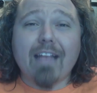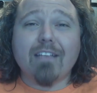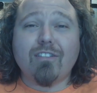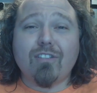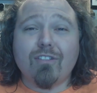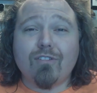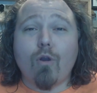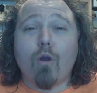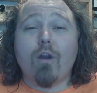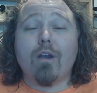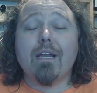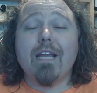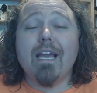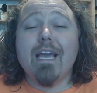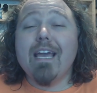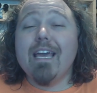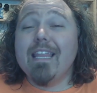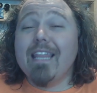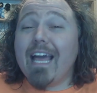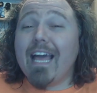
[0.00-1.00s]
start.
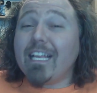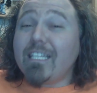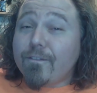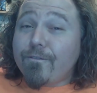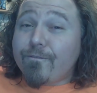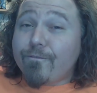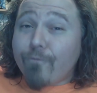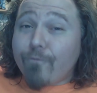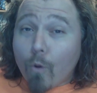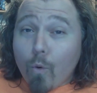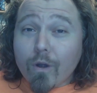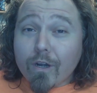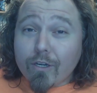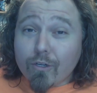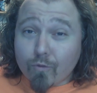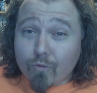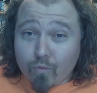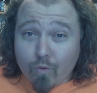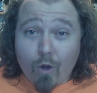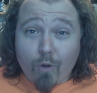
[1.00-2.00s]
That's 4 in
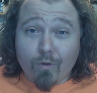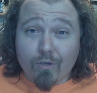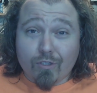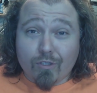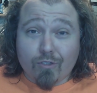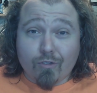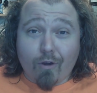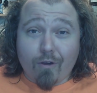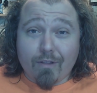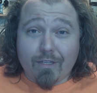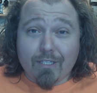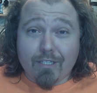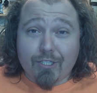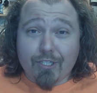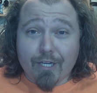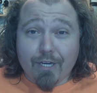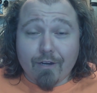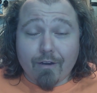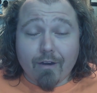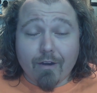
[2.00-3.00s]
a row to start this
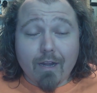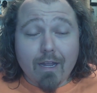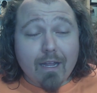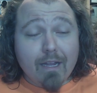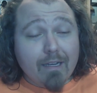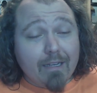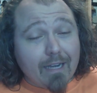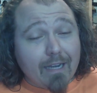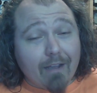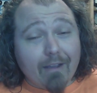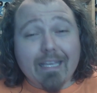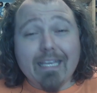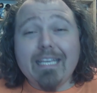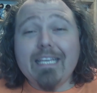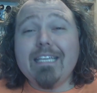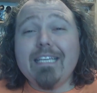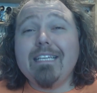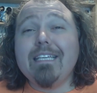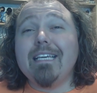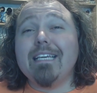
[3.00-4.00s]
year. Now,
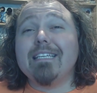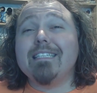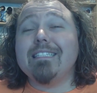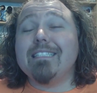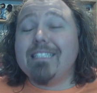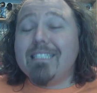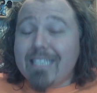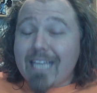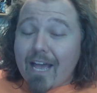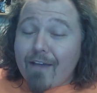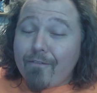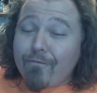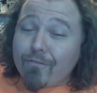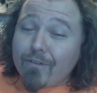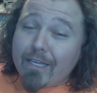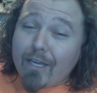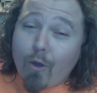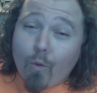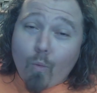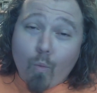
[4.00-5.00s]
he is
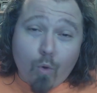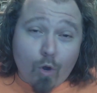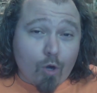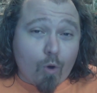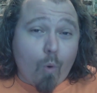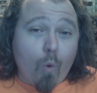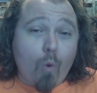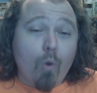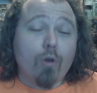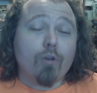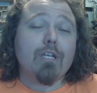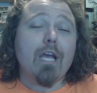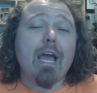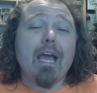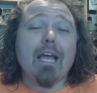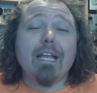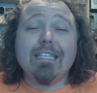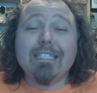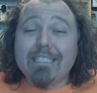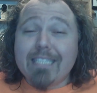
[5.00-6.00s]
definitely a workhorse.
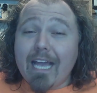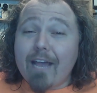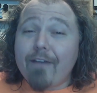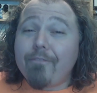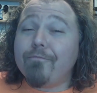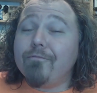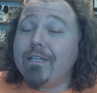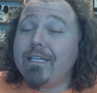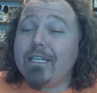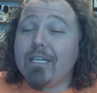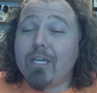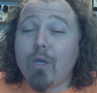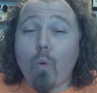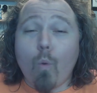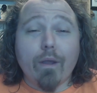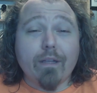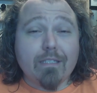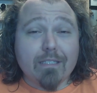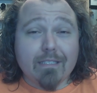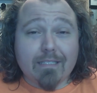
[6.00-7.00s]
Definitely
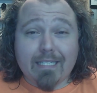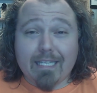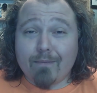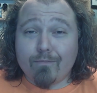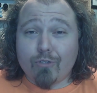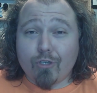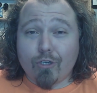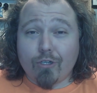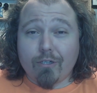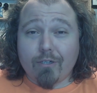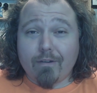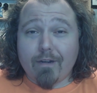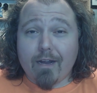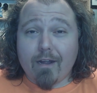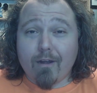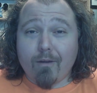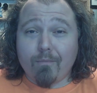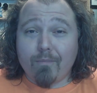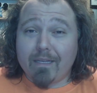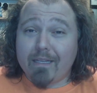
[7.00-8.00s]
going to see him turn
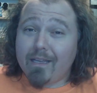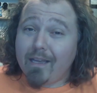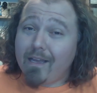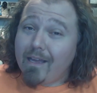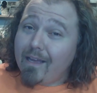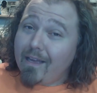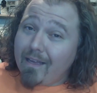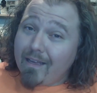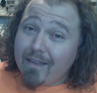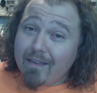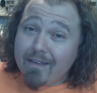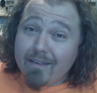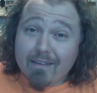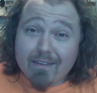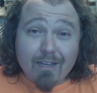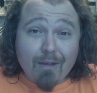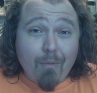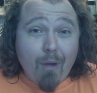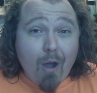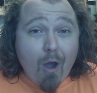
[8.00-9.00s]
around. But
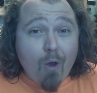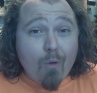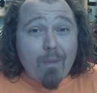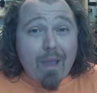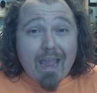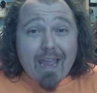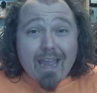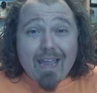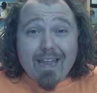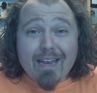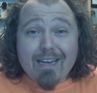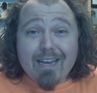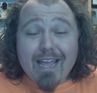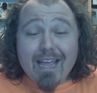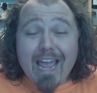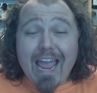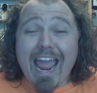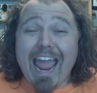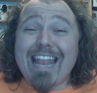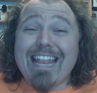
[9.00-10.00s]
come on, man.
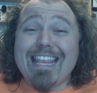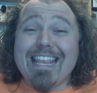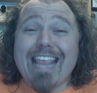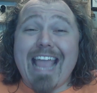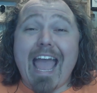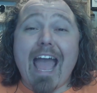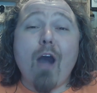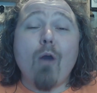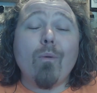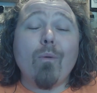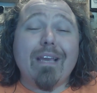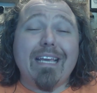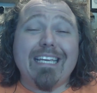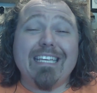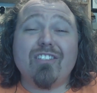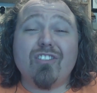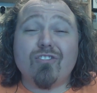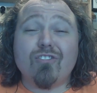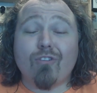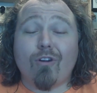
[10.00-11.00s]
And now he
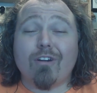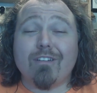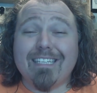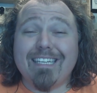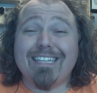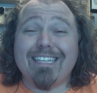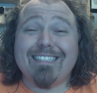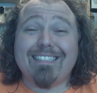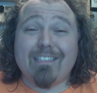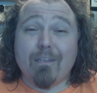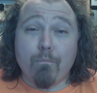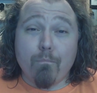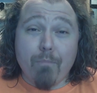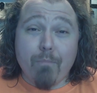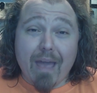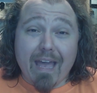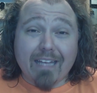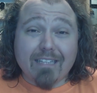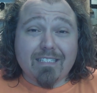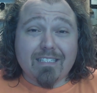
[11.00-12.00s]
starts against the
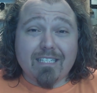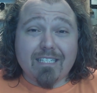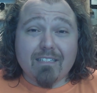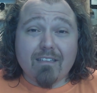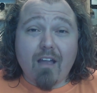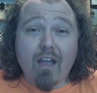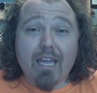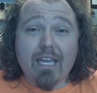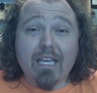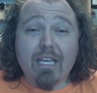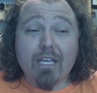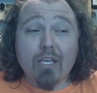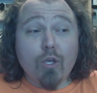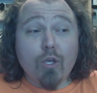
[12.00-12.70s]
Mets tonight.